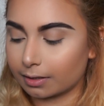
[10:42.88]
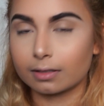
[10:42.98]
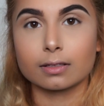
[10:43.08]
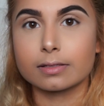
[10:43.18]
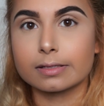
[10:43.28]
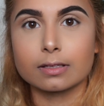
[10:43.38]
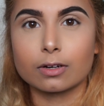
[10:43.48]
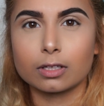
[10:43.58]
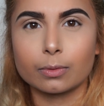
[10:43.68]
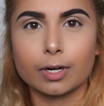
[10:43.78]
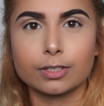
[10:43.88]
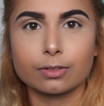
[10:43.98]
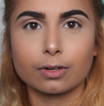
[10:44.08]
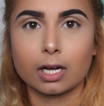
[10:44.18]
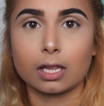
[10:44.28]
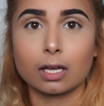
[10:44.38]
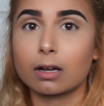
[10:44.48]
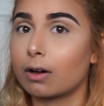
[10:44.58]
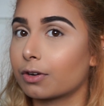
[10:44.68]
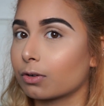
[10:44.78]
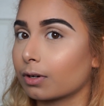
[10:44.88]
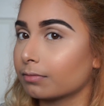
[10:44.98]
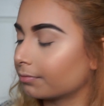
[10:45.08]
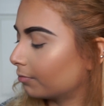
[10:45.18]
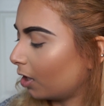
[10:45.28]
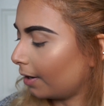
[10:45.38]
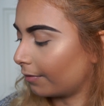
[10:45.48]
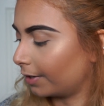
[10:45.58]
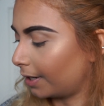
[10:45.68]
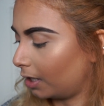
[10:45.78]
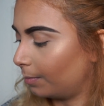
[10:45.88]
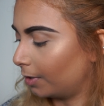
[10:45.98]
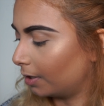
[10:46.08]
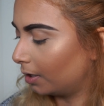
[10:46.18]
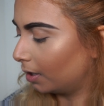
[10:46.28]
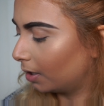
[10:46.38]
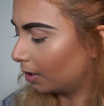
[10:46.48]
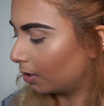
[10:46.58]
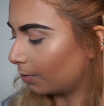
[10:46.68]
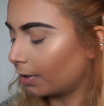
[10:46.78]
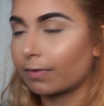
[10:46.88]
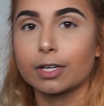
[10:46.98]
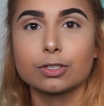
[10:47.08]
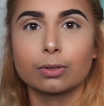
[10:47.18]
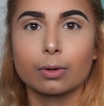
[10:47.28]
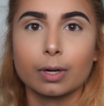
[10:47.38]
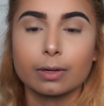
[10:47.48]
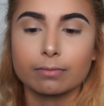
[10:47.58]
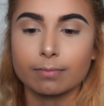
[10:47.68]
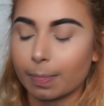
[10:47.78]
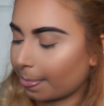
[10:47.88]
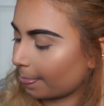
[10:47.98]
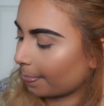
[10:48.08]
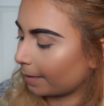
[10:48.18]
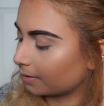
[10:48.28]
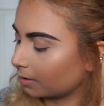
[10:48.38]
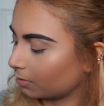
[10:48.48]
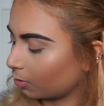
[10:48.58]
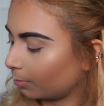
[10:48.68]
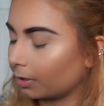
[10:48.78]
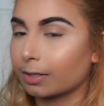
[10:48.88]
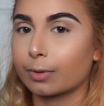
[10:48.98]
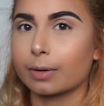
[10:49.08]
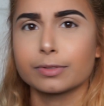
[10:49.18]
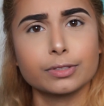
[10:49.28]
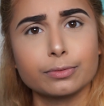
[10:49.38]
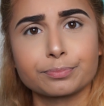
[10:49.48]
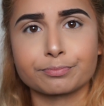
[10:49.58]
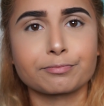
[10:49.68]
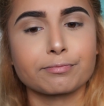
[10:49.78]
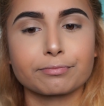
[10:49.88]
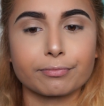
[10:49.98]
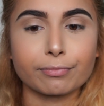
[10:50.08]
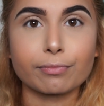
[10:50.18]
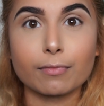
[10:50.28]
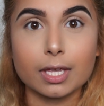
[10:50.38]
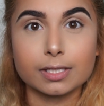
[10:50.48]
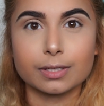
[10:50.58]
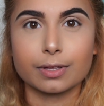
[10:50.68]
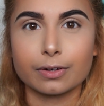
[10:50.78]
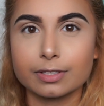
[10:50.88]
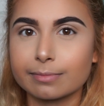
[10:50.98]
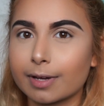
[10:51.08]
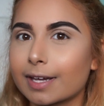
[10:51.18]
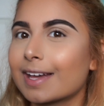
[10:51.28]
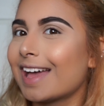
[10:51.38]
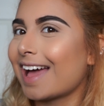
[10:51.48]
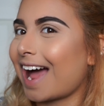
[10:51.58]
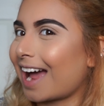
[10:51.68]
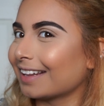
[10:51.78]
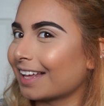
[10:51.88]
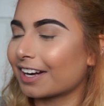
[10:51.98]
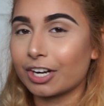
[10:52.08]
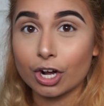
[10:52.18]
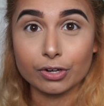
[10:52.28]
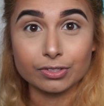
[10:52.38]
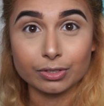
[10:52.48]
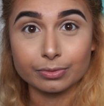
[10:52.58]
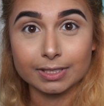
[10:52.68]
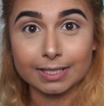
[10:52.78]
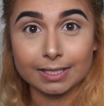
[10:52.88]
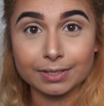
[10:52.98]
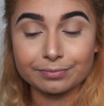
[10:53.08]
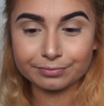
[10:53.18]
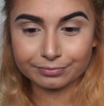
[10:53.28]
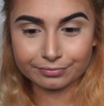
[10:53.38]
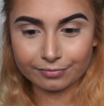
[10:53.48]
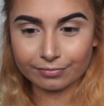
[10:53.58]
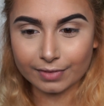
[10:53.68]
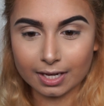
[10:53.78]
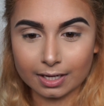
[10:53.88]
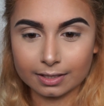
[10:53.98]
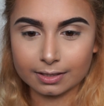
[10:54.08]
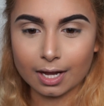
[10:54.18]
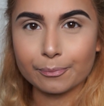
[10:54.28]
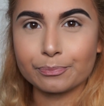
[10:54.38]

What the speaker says: This is literally what I do to highlight contour. Not every day, but whenever I do go out, this is normally what I would do. So there is my highlight and contour routine. And yeah.